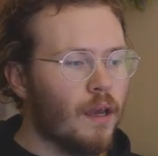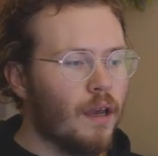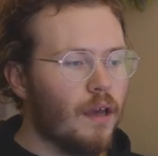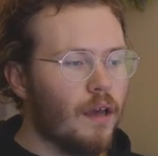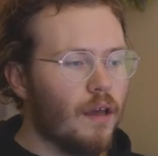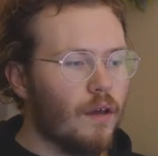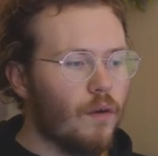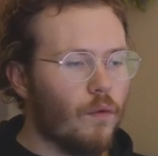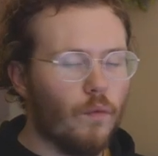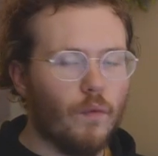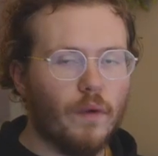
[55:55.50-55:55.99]

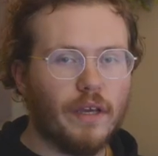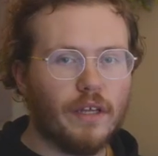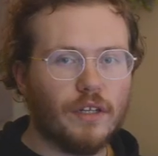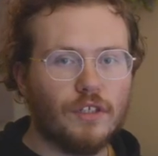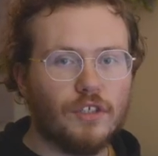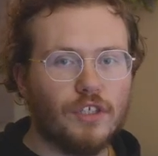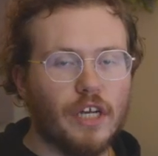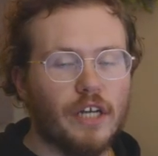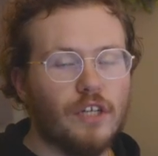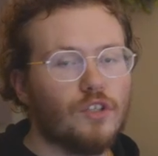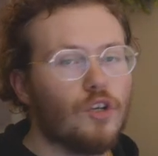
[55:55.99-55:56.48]
we can
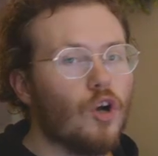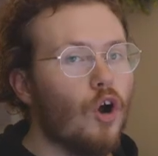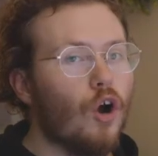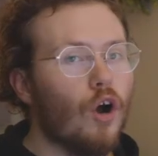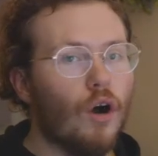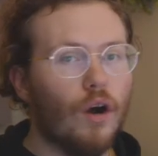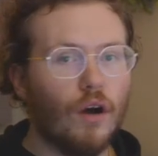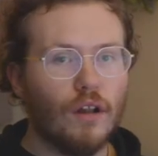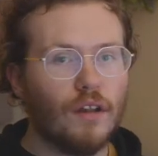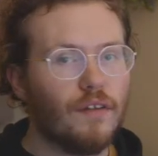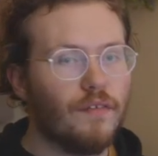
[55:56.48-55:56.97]
change
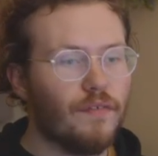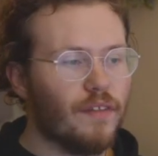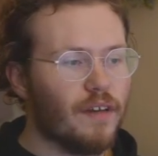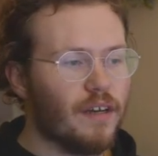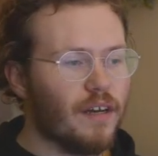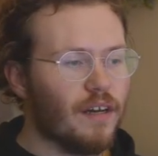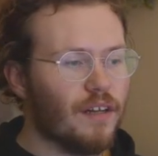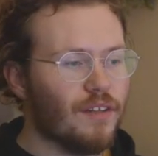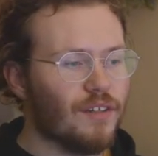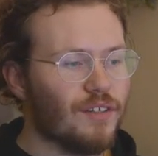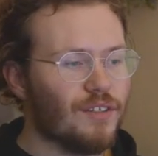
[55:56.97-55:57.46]
all of the
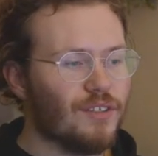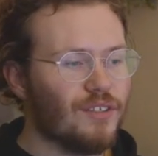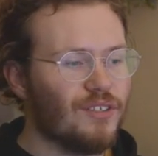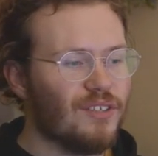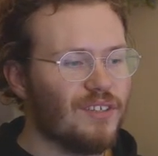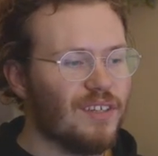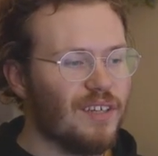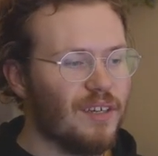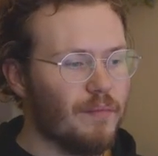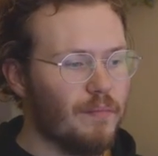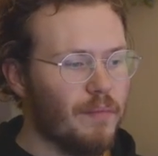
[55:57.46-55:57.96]
colors
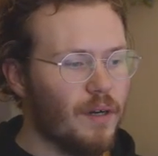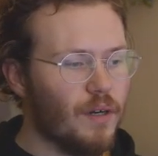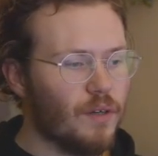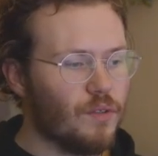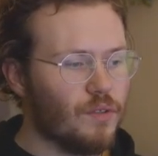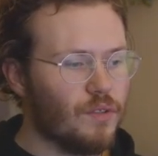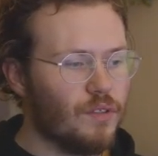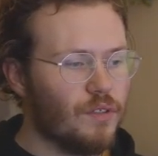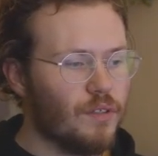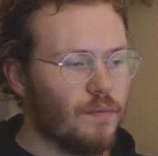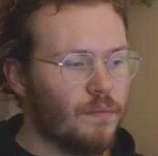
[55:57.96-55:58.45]
in
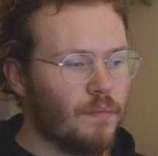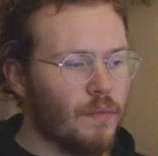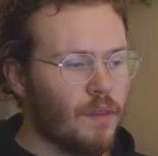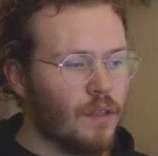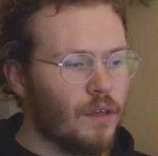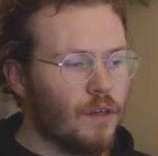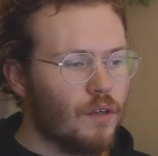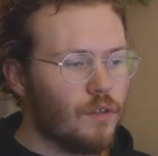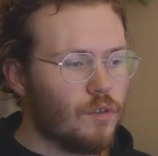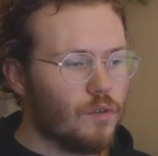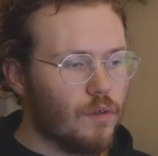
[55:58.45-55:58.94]
post.
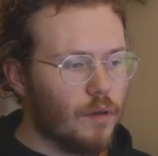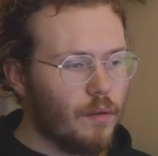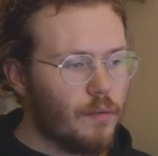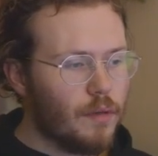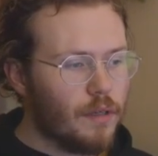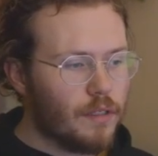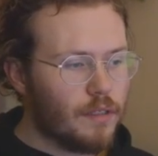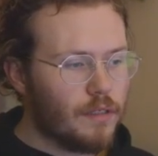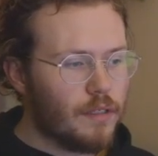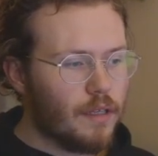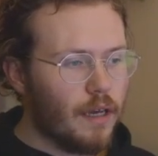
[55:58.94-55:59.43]
So I'm going to
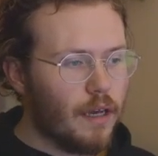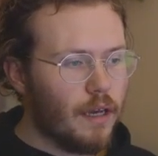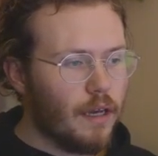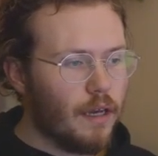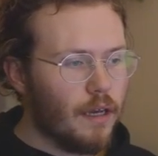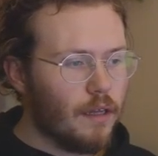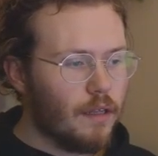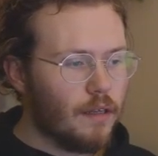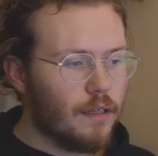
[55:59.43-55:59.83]
say, let's